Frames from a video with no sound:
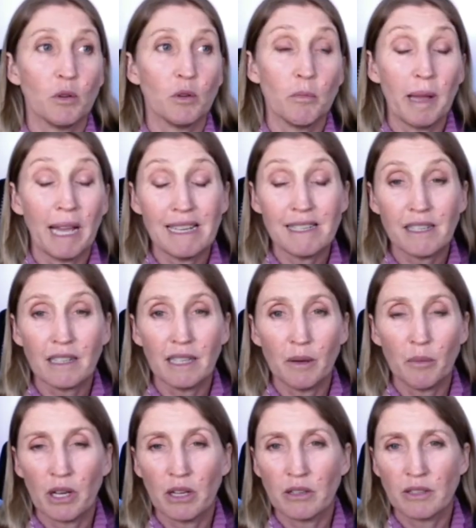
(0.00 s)
basically
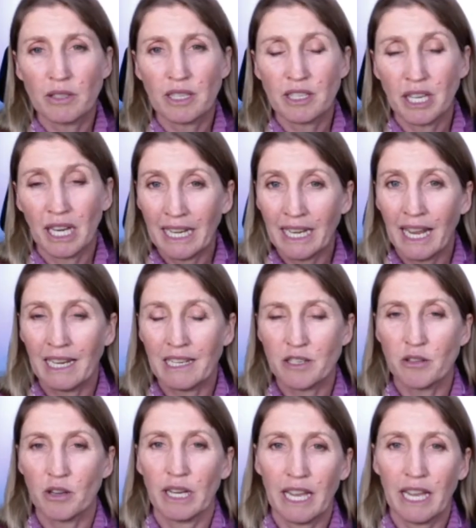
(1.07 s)
when I was a teenager,
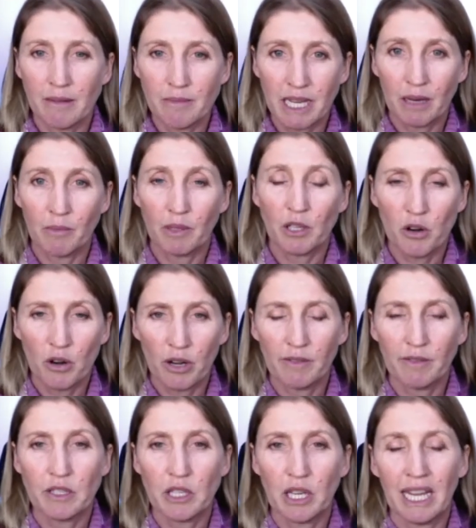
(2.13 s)
I came down with chronic
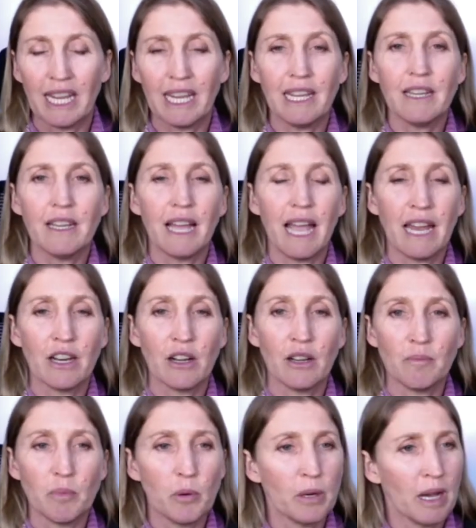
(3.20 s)
fatigue, and I
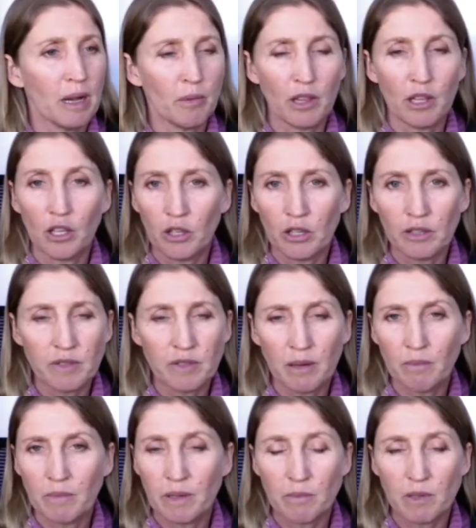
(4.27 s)
put up with a lot of
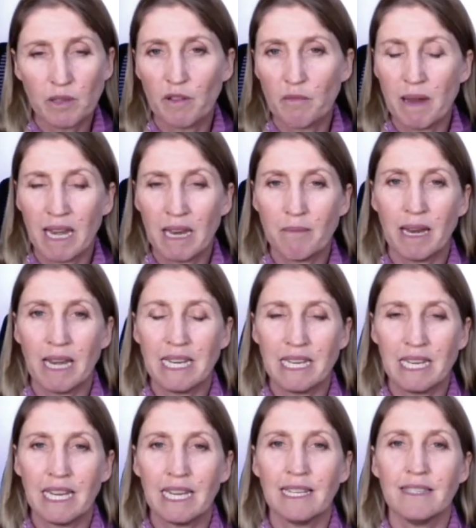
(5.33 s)
symptoms for many, many
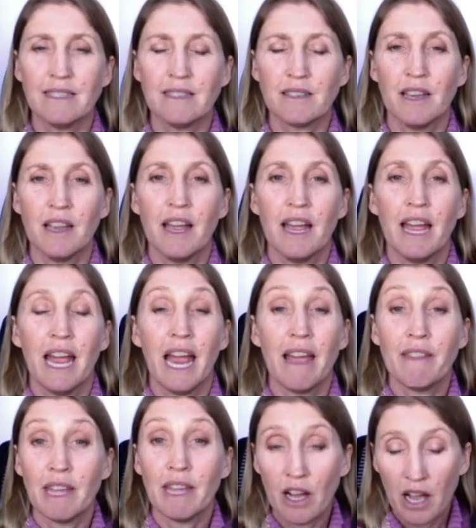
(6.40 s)
years. And
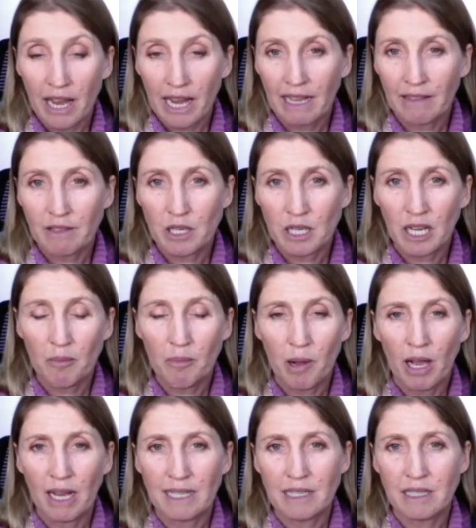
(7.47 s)
then I had the tick
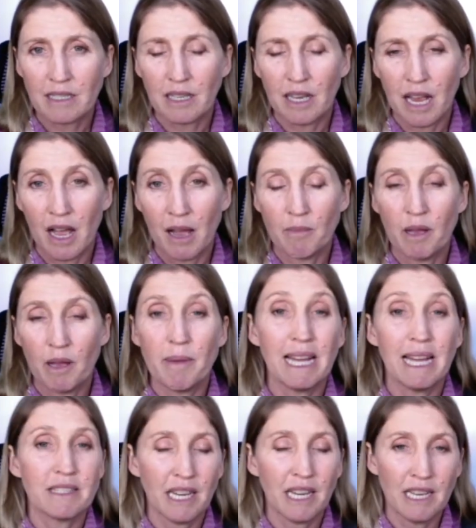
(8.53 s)
bites
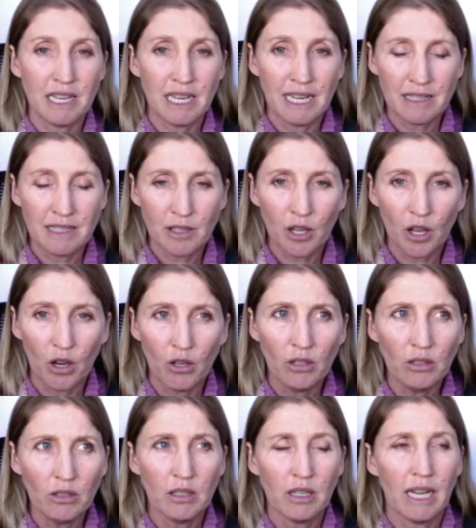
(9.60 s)
about 10 years ago,
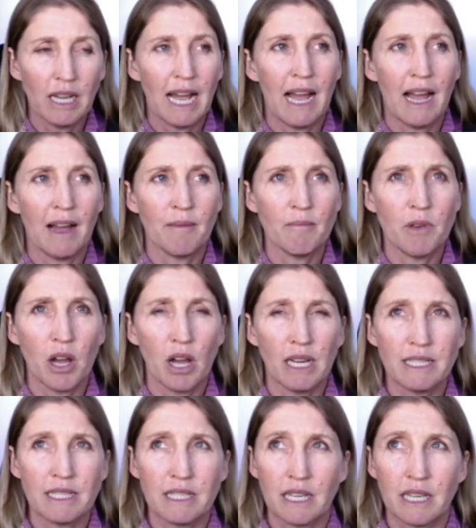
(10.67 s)

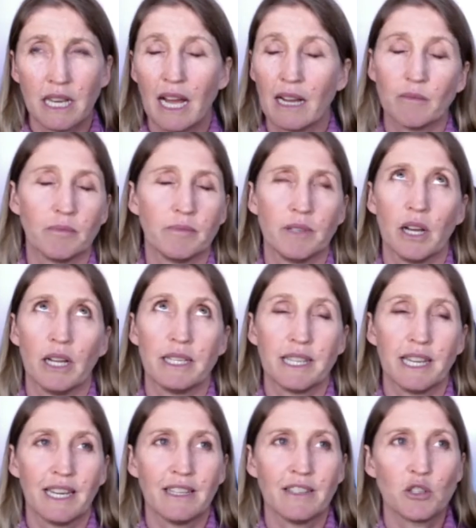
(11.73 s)

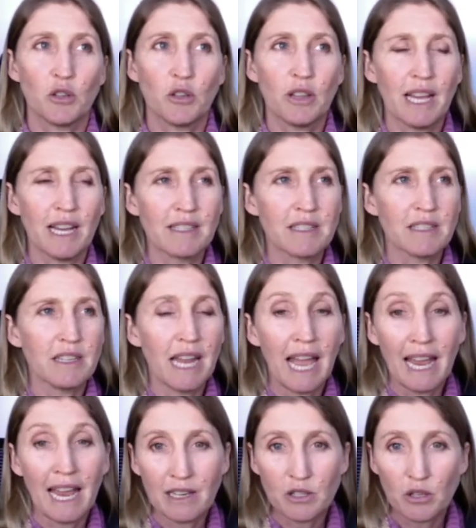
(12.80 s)

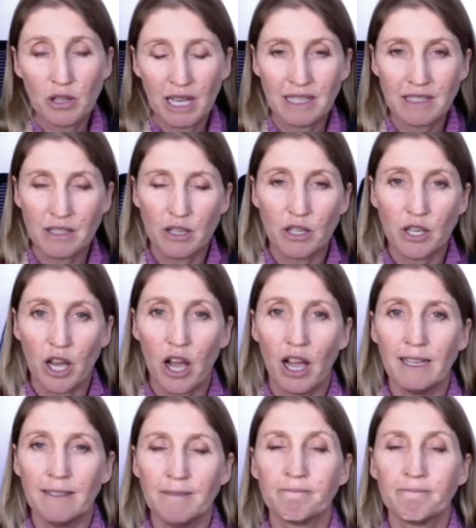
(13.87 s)
2008, 2009,